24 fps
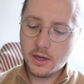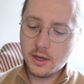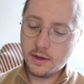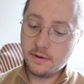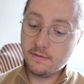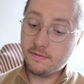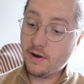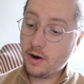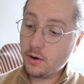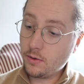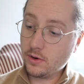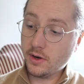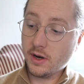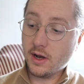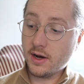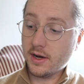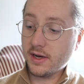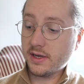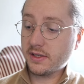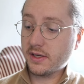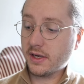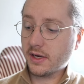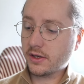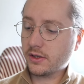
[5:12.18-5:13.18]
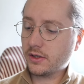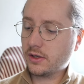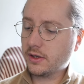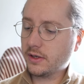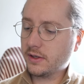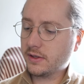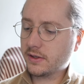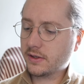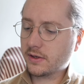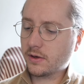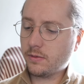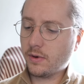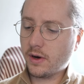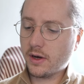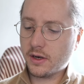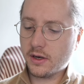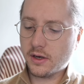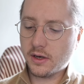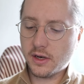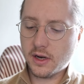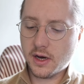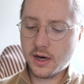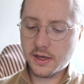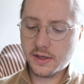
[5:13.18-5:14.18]
very nice, actually. It's quite a
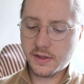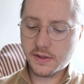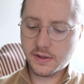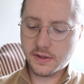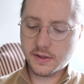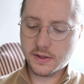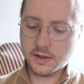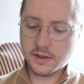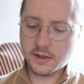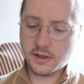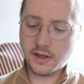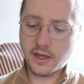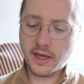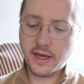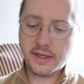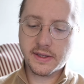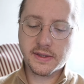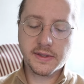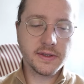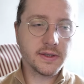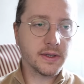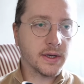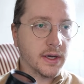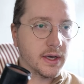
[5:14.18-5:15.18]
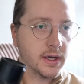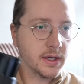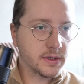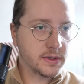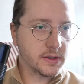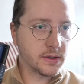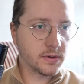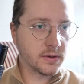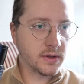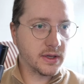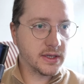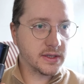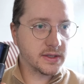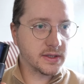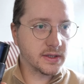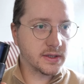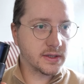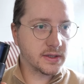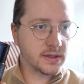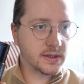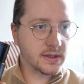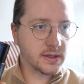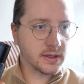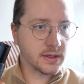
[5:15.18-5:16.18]
nice lens. So this
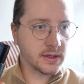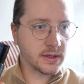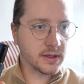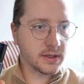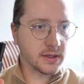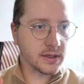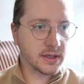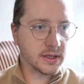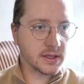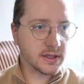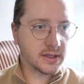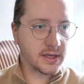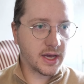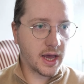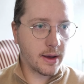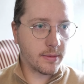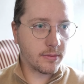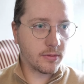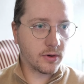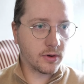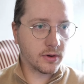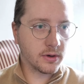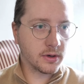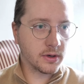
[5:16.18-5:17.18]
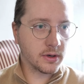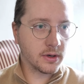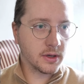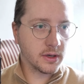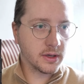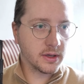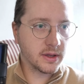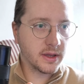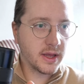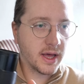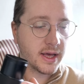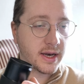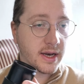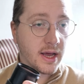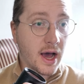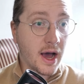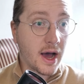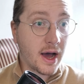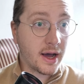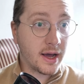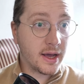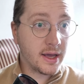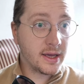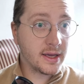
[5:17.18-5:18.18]
is a Tamron that
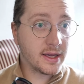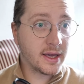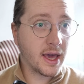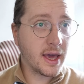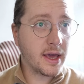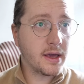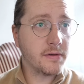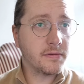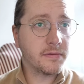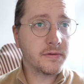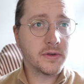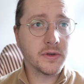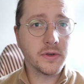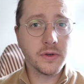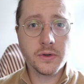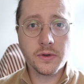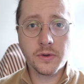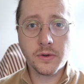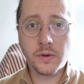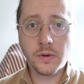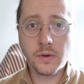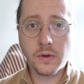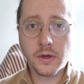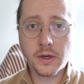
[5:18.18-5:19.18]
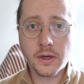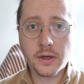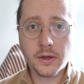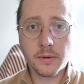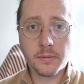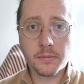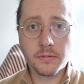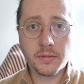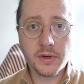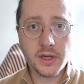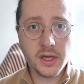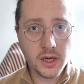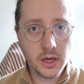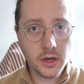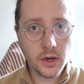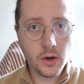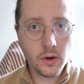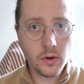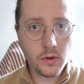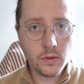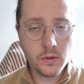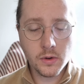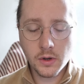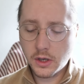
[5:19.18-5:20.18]
I gave to
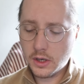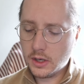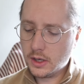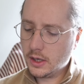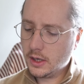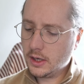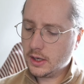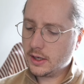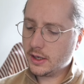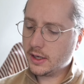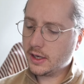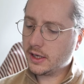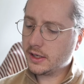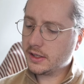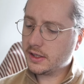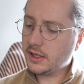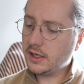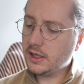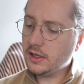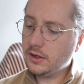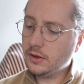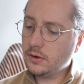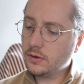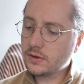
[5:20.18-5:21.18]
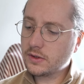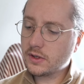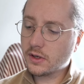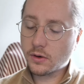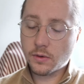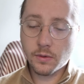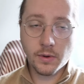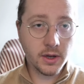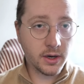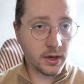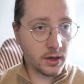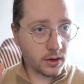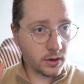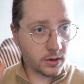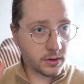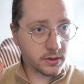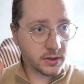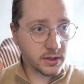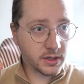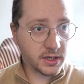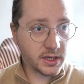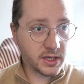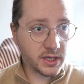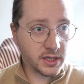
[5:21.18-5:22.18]
Nico, and he used it quite a lot
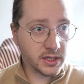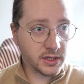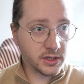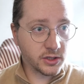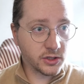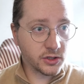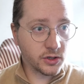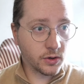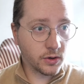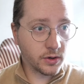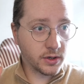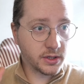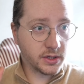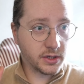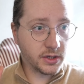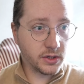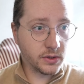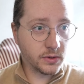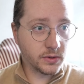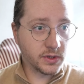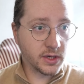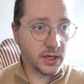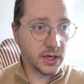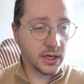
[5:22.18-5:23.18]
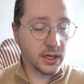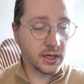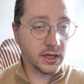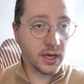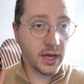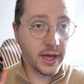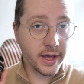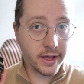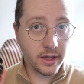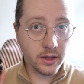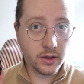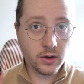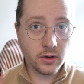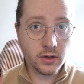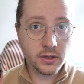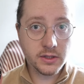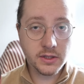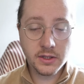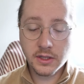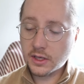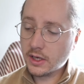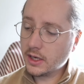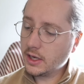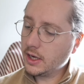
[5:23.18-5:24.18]
and he enjoyed using it a
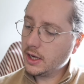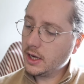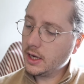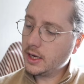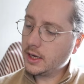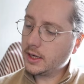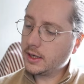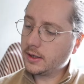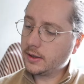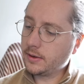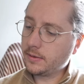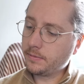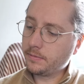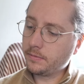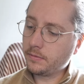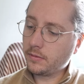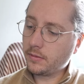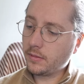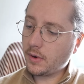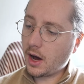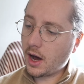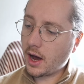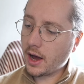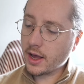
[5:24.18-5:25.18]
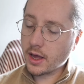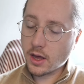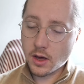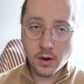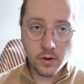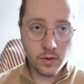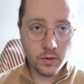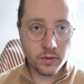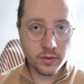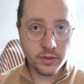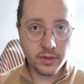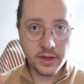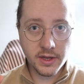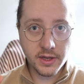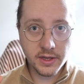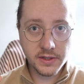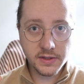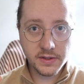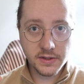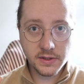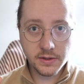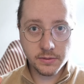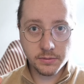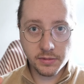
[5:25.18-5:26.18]
lot. I owned
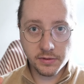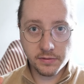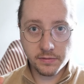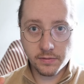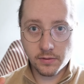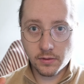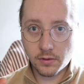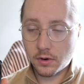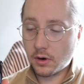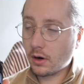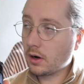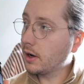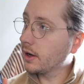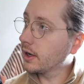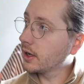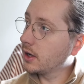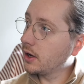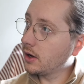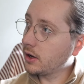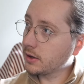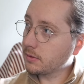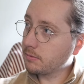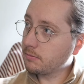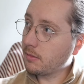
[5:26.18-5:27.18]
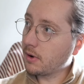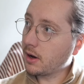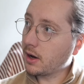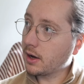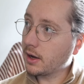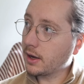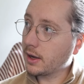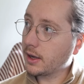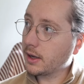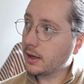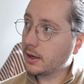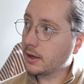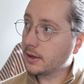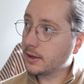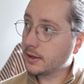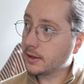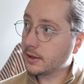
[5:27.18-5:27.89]
this before I got my